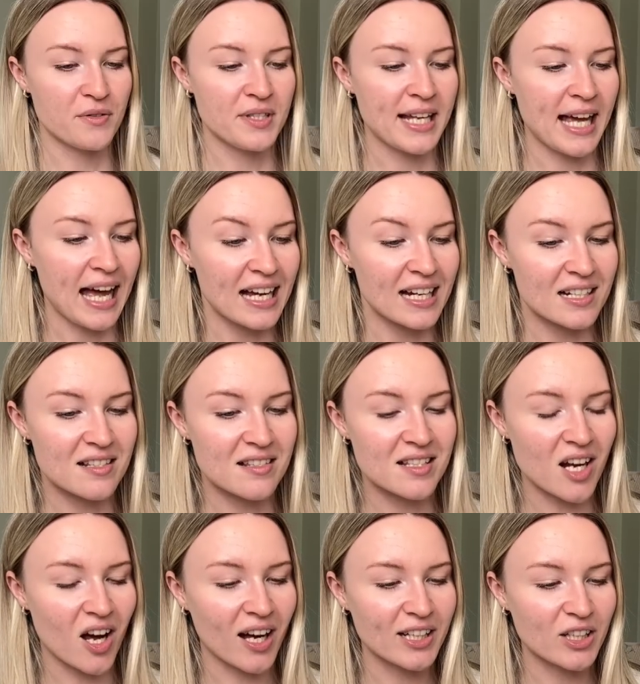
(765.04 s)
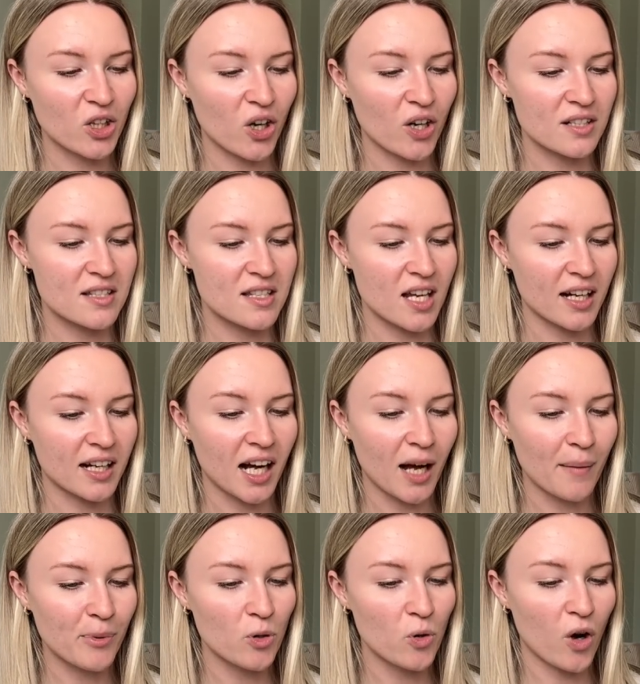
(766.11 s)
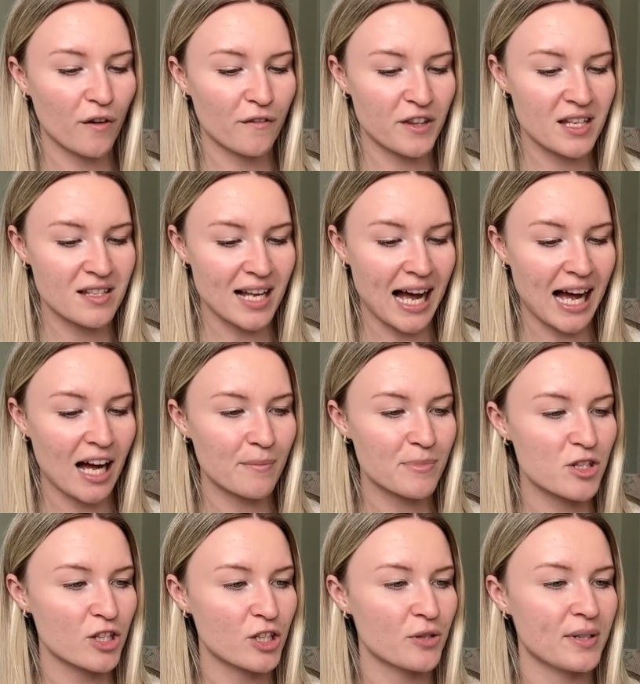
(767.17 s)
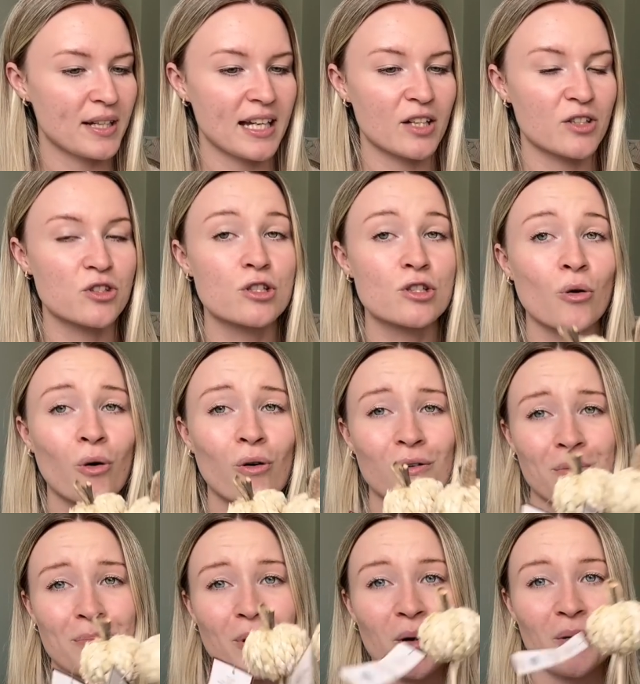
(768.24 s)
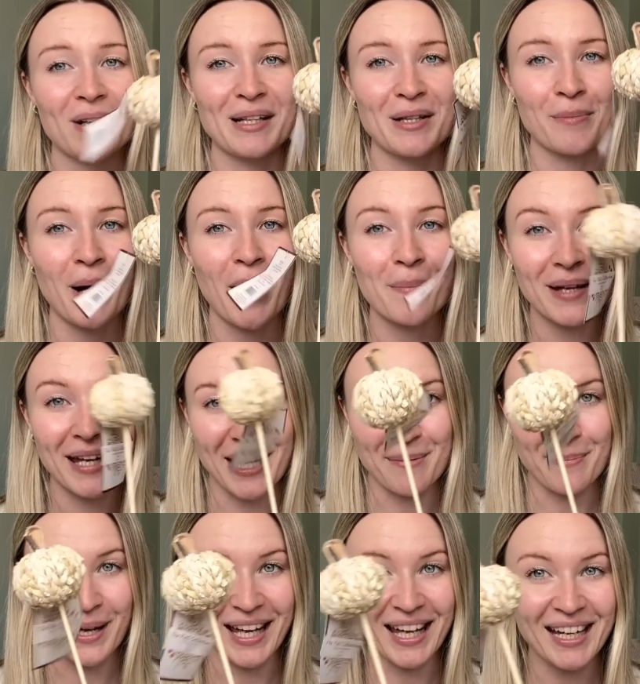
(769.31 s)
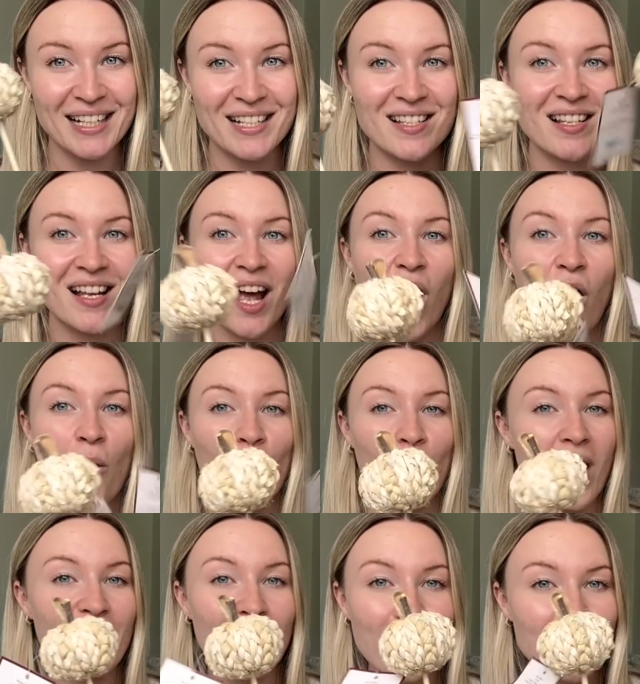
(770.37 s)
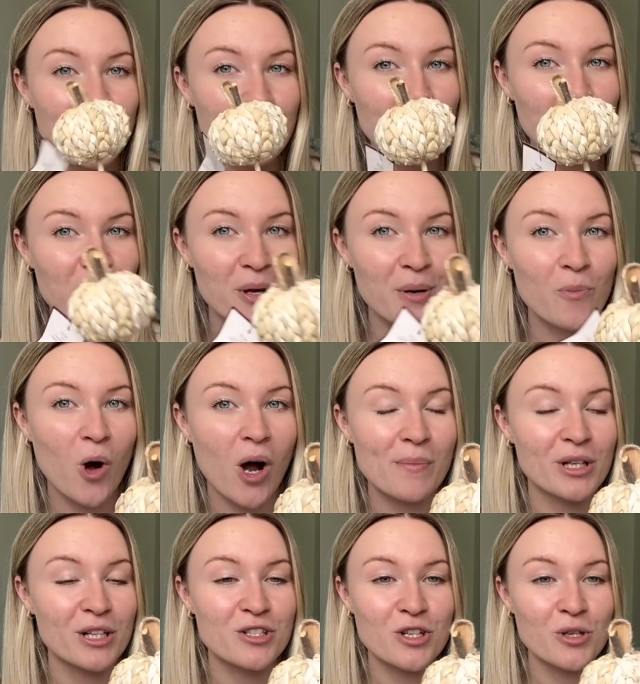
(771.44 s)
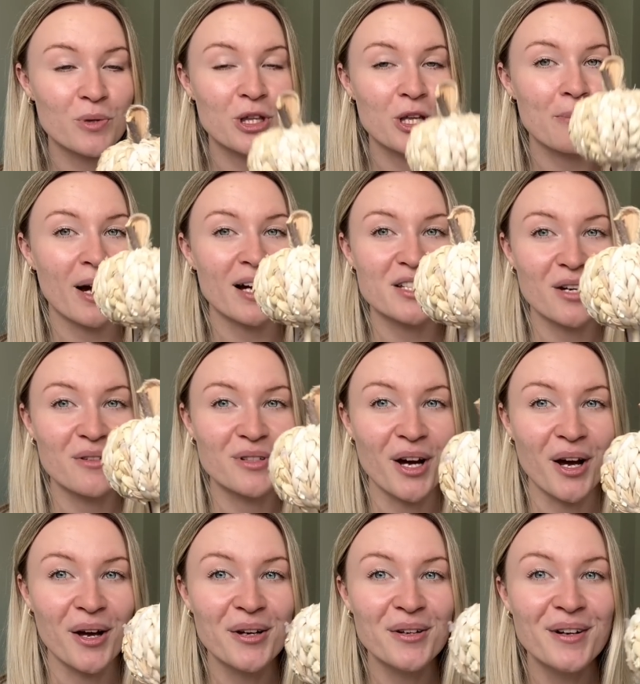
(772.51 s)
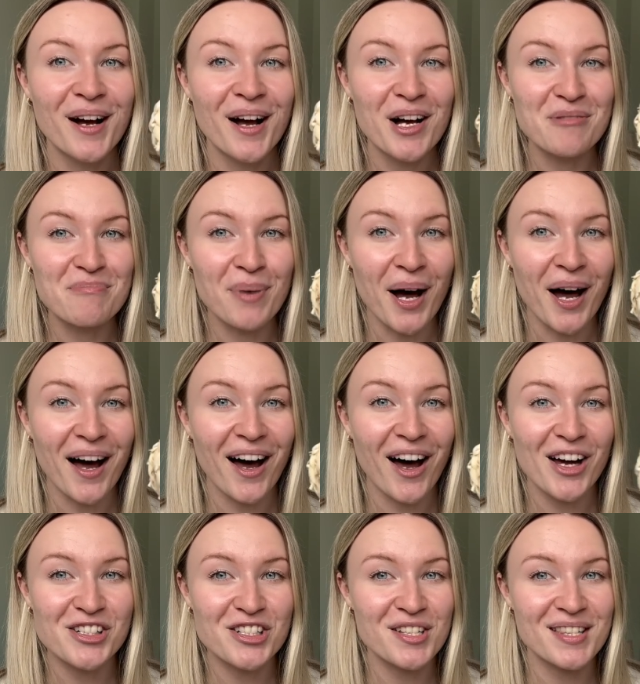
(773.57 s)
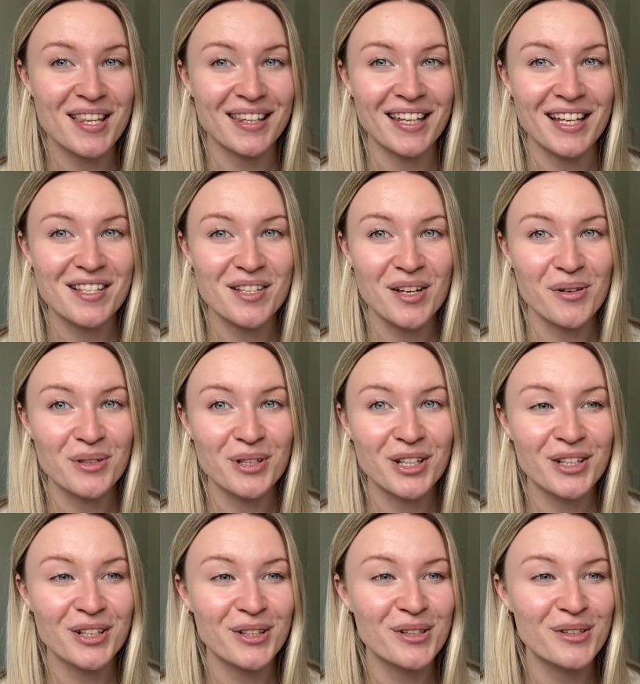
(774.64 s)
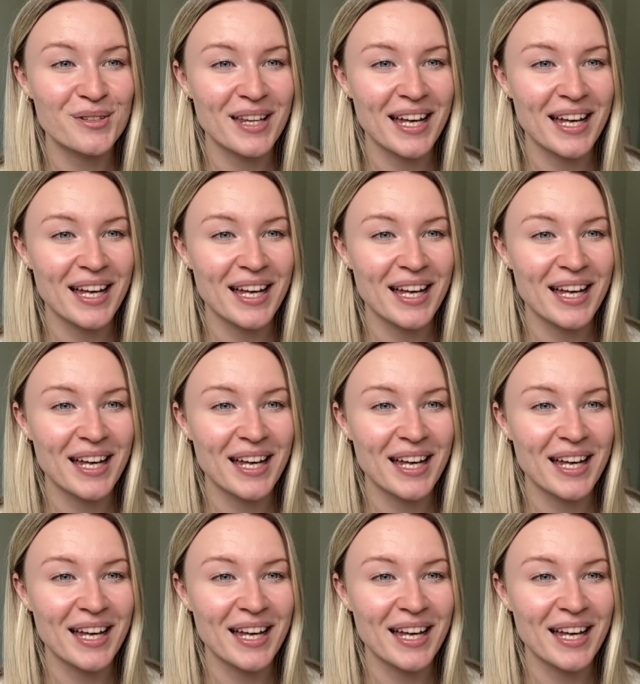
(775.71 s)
Next, I got a couple of these absolutely adorable little pumpkin picks. Where I'm gonna put them, what I'm gonna do with them, I don't know. But I just think they're so cute.